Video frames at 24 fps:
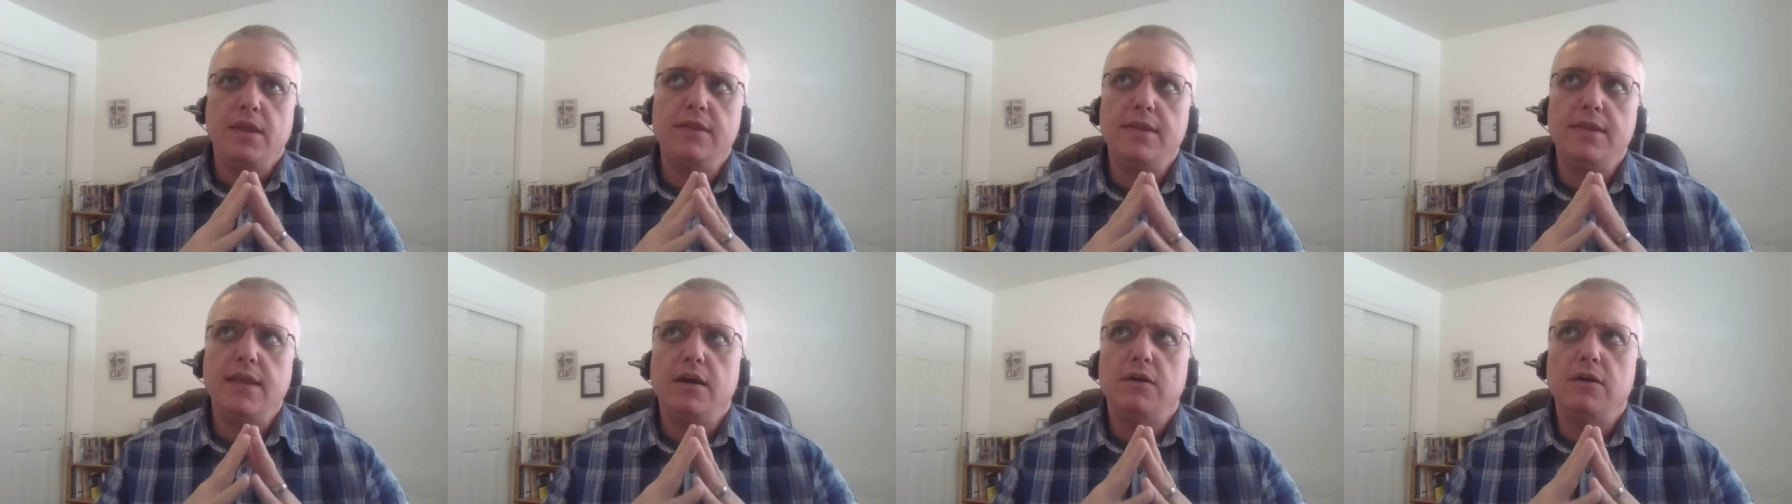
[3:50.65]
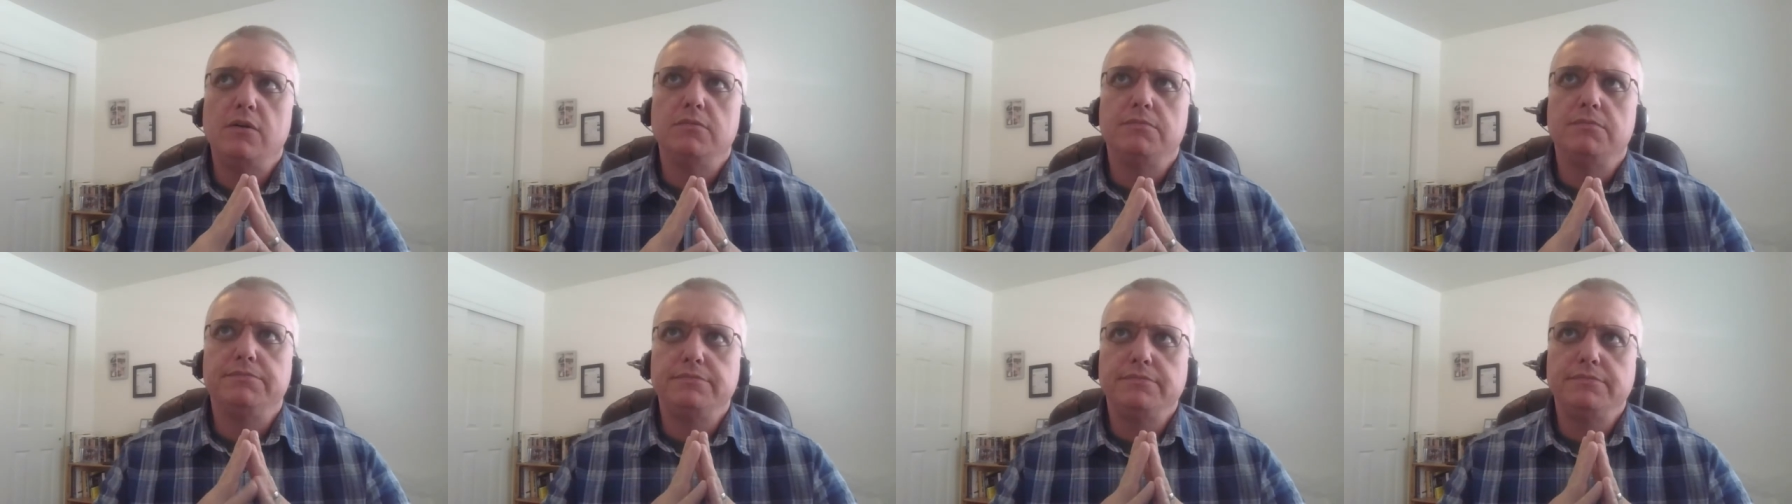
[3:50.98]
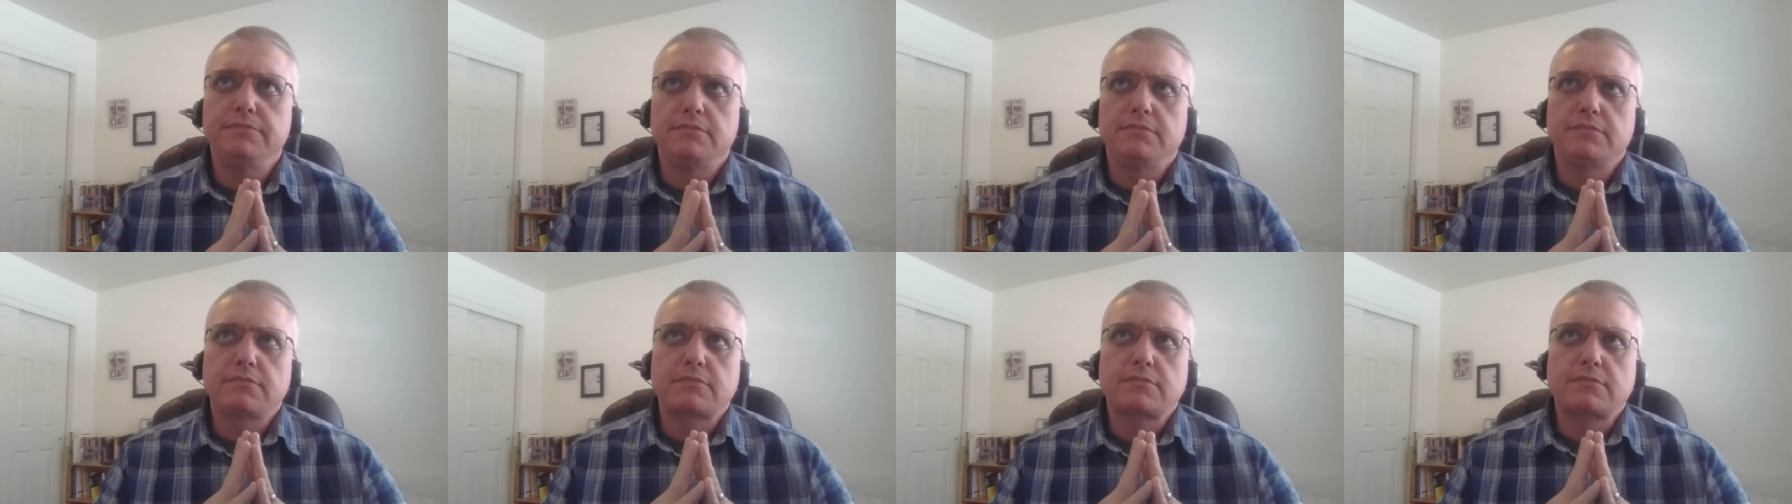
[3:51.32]
Now,
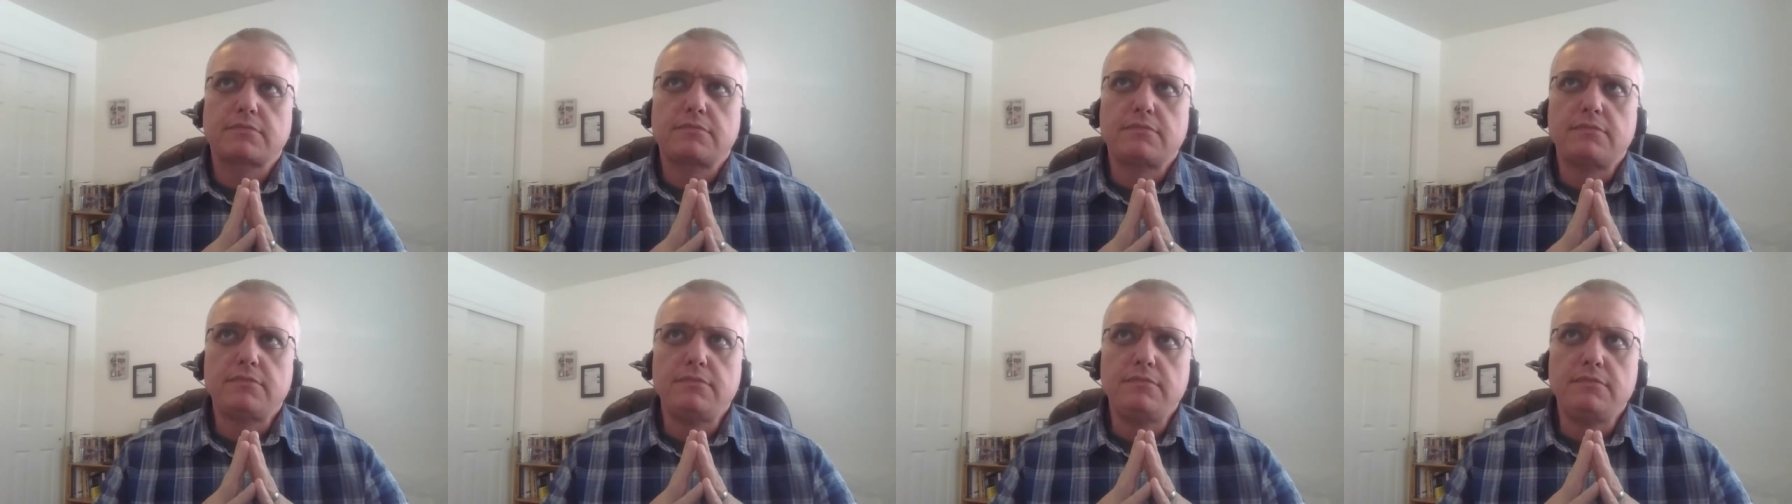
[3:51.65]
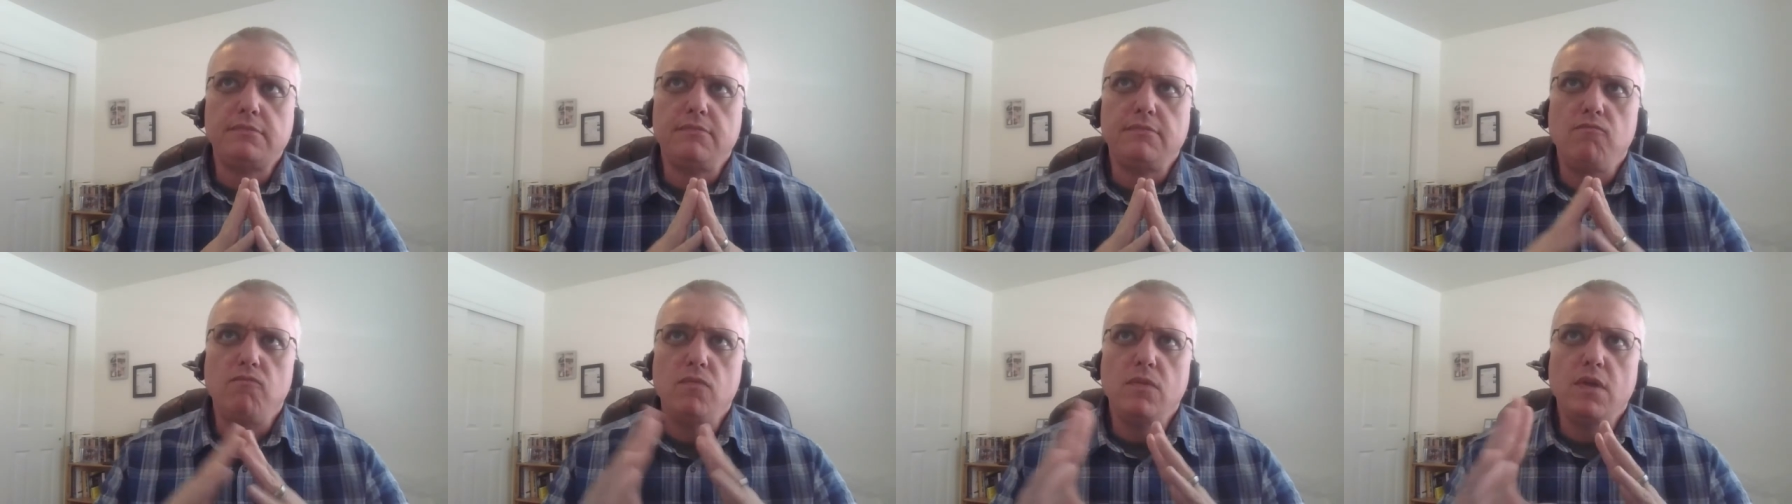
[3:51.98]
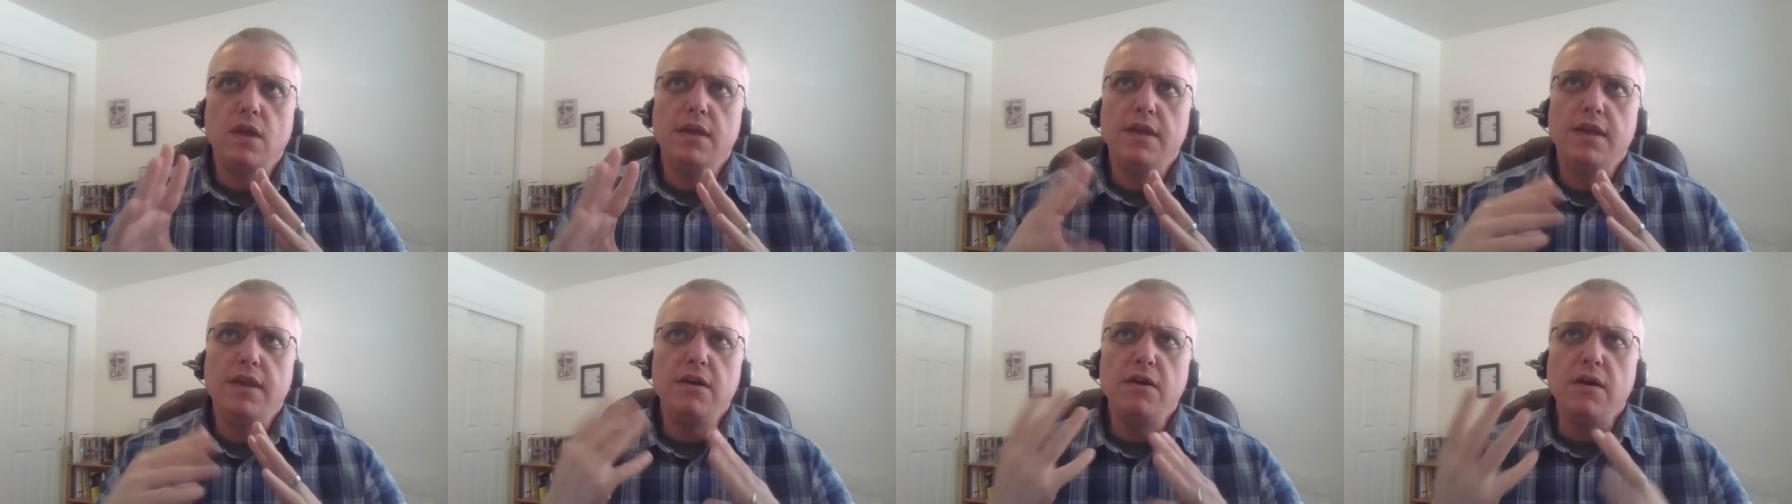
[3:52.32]

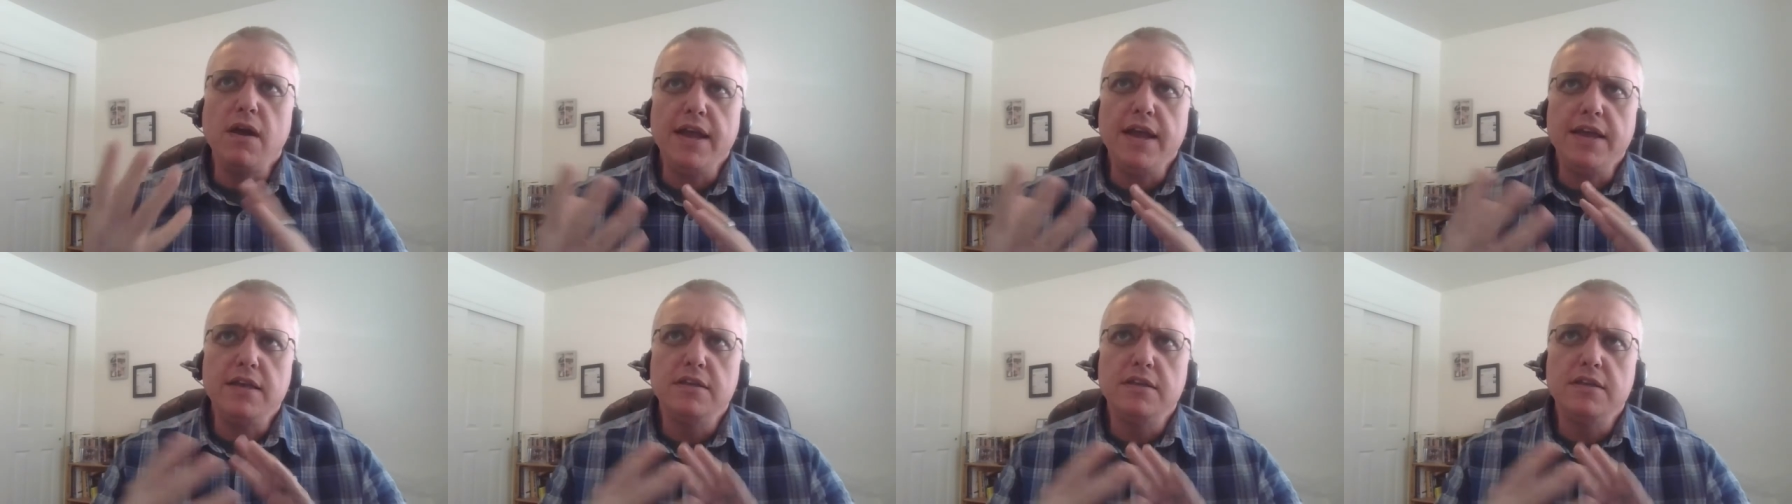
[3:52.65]
here I